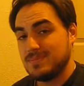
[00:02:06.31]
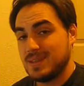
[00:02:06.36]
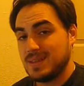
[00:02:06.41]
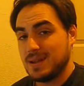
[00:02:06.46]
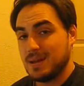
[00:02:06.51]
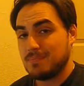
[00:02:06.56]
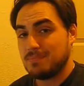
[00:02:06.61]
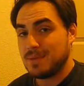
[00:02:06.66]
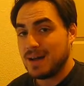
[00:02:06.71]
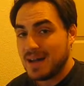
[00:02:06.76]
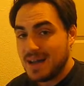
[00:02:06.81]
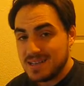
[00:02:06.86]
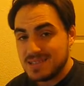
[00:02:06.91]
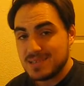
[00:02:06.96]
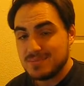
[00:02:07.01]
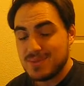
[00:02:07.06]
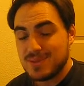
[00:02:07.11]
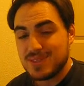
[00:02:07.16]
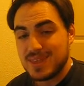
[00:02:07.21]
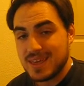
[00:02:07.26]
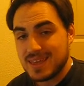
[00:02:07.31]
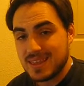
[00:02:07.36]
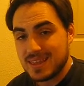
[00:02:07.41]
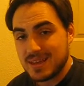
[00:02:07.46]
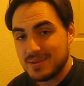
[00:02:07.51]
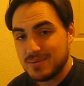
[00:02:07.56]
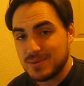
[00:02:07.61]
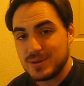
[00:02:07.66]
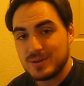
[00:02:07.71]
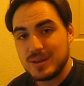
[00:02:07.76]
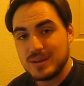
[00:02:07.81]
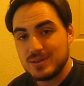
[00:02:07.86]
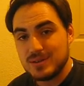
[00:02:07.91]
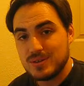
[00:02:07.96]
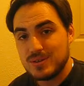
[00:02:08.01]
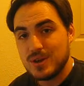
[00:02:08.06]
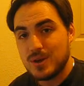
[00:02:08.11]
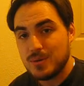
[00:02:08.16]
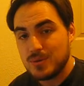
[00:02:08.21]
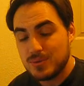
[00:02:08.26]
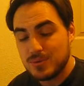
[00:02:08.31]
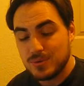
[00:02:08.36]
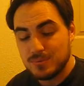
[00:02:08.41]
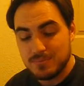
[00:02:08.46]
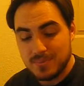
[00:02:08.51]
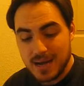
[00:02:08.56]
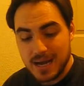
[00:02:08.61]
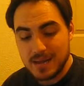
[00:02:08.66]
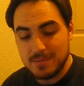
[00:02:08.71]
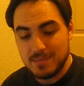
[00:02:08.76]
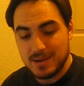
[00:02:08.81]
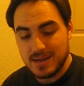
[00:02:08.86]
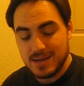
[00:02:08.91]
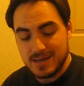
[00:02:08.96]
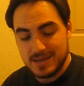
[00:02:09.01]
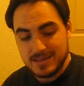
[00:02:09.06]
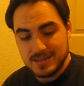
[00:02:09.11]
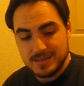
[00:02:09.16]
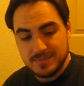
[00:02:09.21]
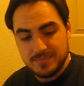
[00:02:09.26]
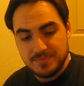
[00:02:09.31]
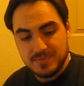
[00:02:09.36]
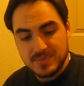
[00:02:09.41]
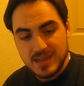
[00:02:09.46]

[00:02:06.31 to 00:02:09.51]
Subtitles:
a possible thing that would go through my mind